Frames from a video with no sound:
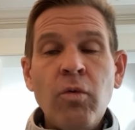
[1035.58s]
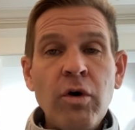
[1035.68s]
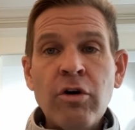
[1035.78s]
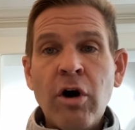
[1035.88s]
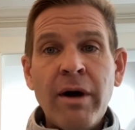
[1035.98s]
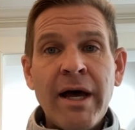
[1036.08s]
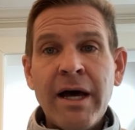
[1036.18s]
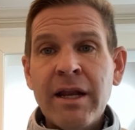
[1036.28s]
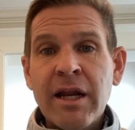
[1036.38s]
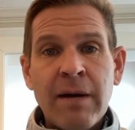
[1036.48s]
we'll go
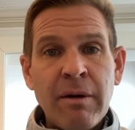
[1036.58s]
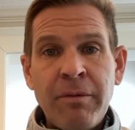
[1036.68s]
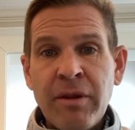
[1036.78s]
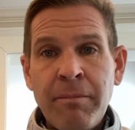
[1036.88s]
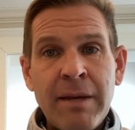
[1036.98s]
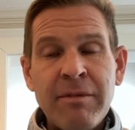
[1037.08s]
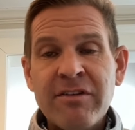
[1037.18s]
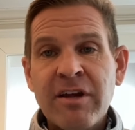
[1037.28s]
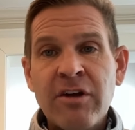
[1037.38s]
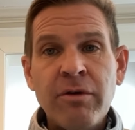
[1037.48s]
ahead and come up with a payment
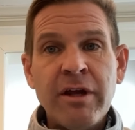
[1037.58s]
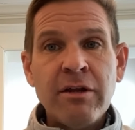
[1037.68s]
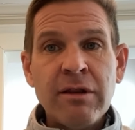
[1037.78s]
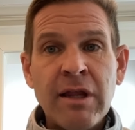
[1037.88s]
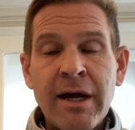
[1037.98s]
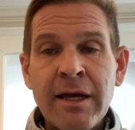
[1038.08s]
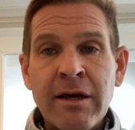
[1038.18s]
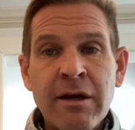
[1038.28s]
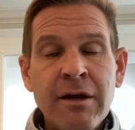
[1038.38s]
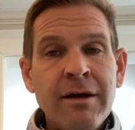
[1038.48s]
schedule that you
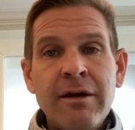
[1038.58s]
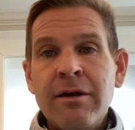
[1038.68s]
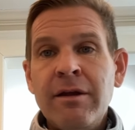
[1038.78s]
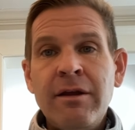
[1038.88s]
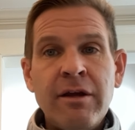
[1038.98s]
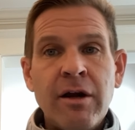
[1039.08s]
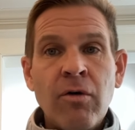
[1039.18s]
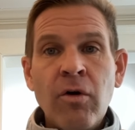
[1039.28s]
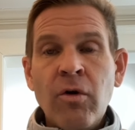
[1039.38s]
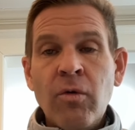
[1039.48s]
like. You
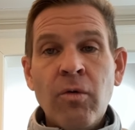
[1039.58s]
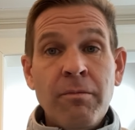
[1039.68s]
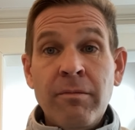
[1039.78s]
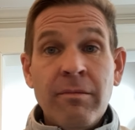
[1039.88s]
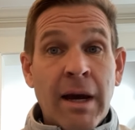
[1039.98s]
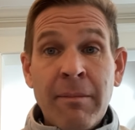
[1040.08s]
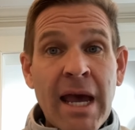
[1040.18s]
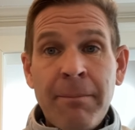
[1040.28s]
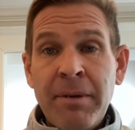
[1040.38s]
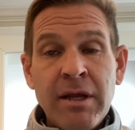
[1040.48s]
know, I'm
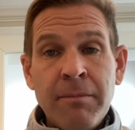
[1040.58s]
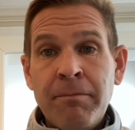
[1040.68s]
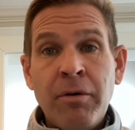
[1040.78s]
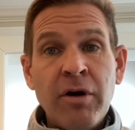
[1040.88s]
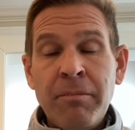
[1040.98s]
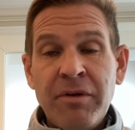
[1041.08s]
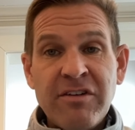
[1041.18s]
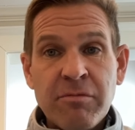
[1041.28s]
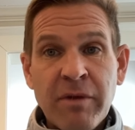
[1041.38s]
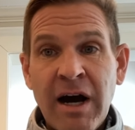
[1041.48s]
happy to put in
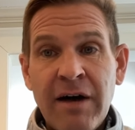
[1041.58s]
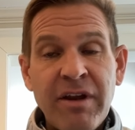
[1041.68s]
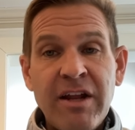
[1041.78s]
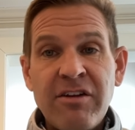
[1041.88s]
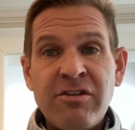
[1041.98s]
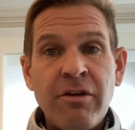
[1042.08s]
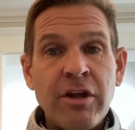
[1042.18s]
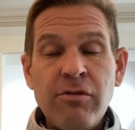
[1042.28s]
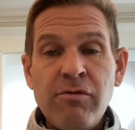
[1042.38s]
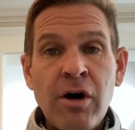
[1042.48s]
place some covenants so
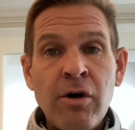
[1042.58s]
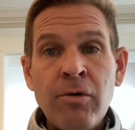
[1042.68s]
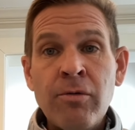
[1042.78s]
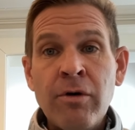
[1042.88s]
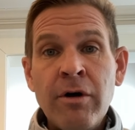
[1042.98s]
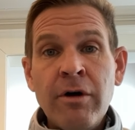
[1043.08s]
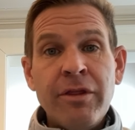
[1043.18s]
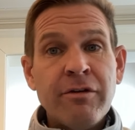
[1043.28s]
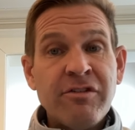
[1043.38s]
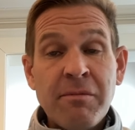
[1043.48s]
that
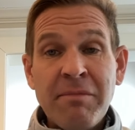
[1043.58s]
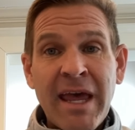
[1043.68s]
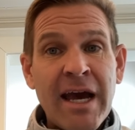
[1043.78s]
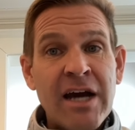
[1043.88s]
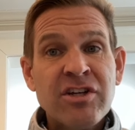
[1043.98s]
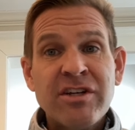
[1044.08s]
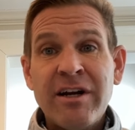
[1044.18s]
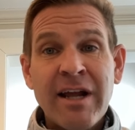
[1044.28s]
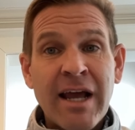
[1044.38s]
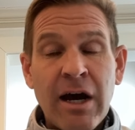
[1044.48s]
there's some cash in
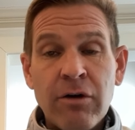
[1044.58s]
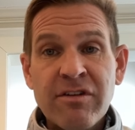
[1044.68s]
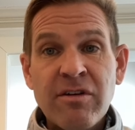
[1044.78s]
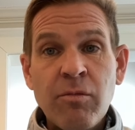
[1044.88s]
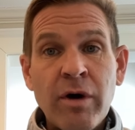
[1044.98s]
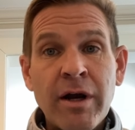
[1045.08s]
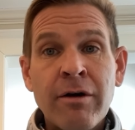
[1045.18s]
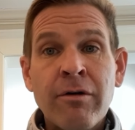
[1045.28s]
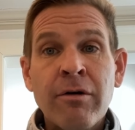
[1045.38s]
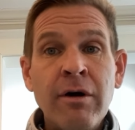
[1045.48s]
an account
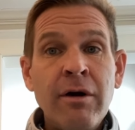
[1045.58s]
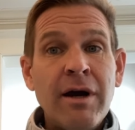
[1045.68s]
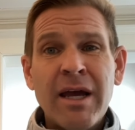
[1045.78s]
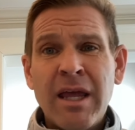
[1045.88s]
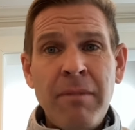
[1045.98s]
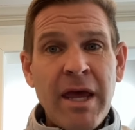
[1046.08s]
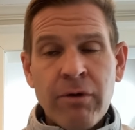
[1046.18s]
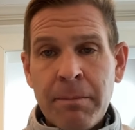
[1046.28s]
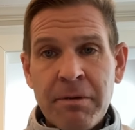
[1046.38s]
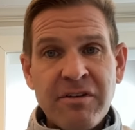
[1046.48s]
somewhere. I can
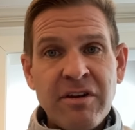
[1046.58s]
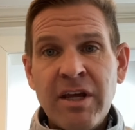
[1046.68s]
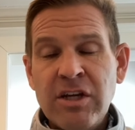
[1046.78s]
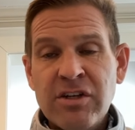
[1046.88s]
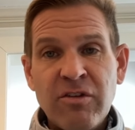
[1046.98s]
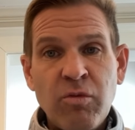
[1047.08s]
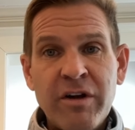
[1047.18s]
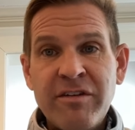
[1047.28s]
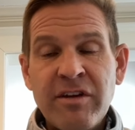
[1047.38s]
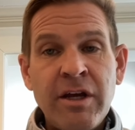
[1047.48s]
make representations
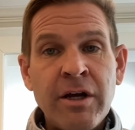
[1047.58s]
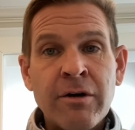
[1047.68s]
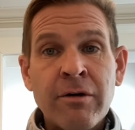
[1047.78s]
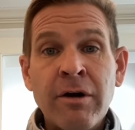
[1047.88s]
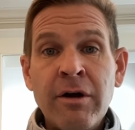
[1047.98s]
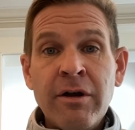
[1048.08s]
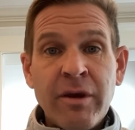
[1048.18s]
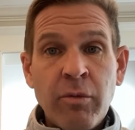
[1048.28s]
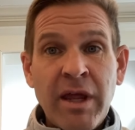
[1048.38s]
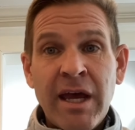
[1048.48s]
once a year
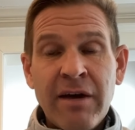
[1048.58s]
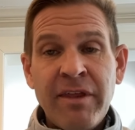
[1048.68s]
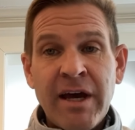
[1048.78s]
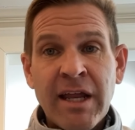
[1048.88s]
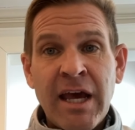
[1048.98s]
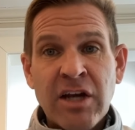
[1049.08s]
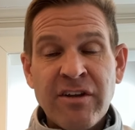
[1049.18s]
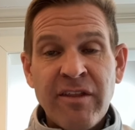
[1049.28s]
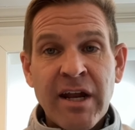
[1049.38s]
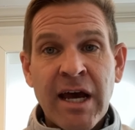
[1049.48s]
that we have that cash
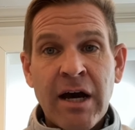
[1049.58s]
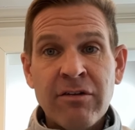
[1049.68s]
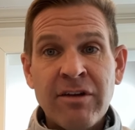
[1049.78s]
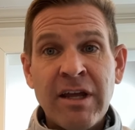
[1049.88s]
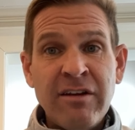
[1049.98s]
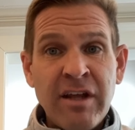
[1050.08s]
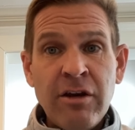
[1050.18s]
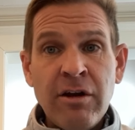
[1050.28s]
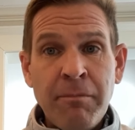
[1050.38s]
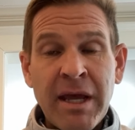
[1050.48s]
in that account to
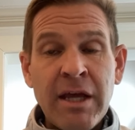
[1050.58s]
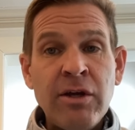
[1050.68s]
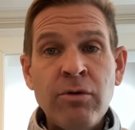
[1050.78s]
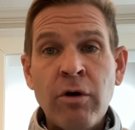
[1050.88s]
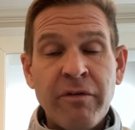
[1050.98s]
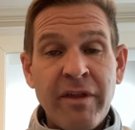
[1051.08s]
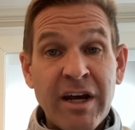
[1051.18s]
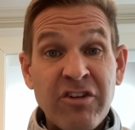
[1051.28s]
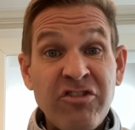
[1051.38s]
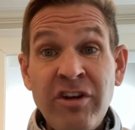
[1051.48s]
continue to pay you over the
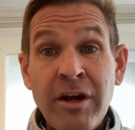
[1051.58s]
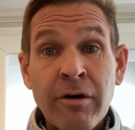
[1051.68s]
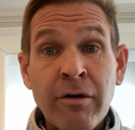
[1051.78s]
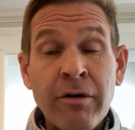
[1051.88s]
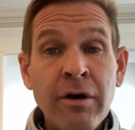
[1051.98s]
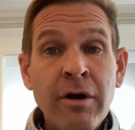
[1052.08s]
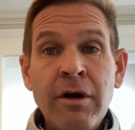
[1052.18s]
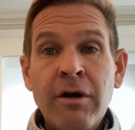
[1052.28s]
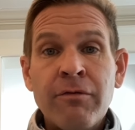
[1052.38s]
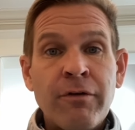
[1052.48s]
next year
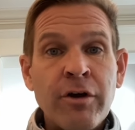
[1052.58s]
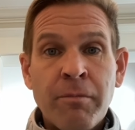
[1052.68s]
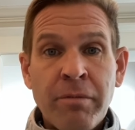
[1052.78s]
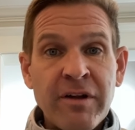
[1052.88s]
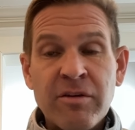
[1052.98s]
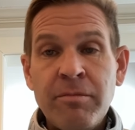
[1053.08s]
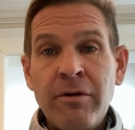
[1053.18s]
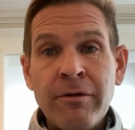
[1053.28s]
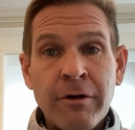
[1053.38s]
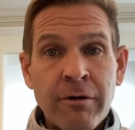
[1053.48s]
for your principal
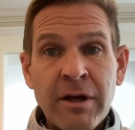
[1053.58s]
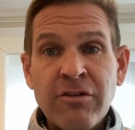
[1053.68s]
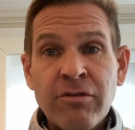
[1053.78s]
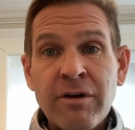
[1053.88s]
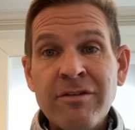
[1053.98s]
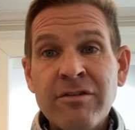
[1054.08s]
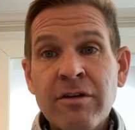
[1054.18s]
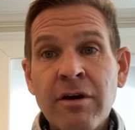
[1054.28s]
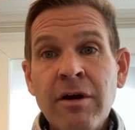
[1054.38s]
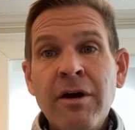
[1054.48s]
or your
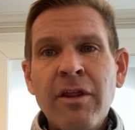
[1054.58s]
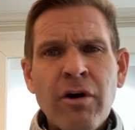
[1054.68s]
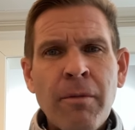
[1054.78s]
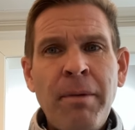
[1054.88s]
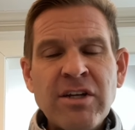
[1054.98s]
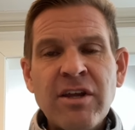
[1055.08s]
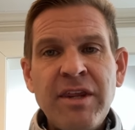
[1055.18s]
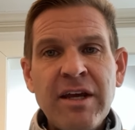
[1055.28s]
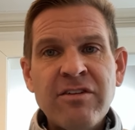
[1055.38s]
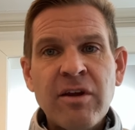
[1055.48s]
interest. There are a bunch of
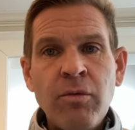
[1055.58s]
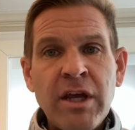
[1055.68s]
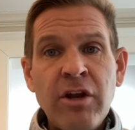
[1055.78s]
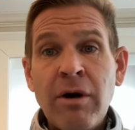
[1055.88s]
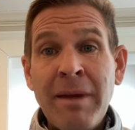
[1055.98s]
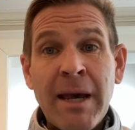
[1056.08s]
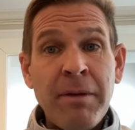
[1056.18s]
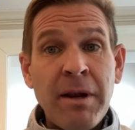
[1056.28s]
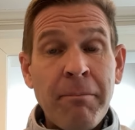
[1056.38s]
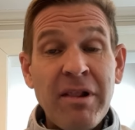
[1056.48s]
things that we can do. I'm
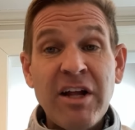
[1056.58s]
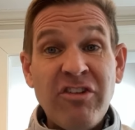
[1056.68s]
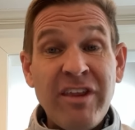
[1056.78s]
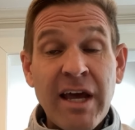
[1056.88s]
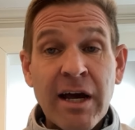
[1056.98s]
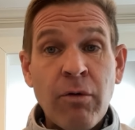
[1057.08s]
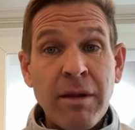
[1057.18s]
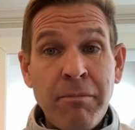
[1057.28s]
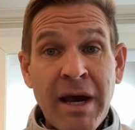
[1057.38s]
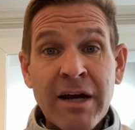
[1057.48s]
happy to pledge the
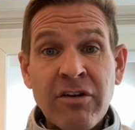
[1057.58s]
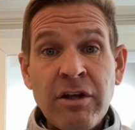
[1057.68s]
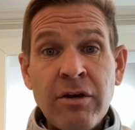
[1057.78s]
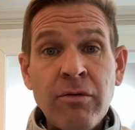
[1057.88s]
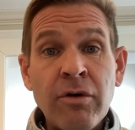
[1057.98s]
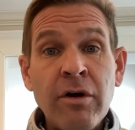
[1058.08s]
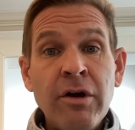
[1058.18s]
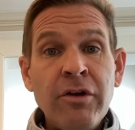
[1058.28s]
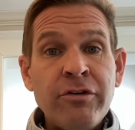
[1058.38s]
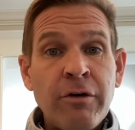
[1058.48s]
equity back to you.
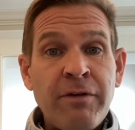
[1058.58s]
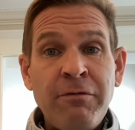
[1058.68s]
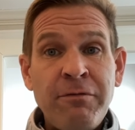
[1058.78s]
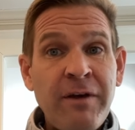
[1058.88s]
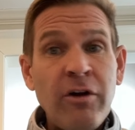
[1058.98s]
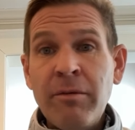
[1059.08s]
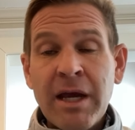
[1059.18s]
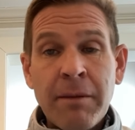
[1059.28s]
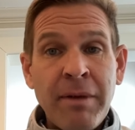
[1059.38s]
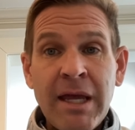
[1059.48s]
So if I fail to
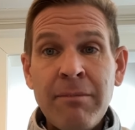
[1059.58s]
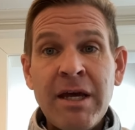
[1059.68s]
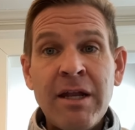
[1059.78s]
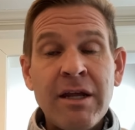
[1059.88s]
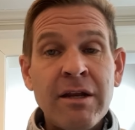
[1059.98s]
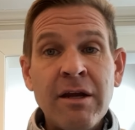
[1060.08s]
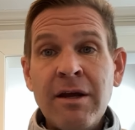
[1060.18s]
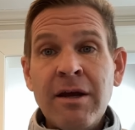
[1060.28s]
make a payment and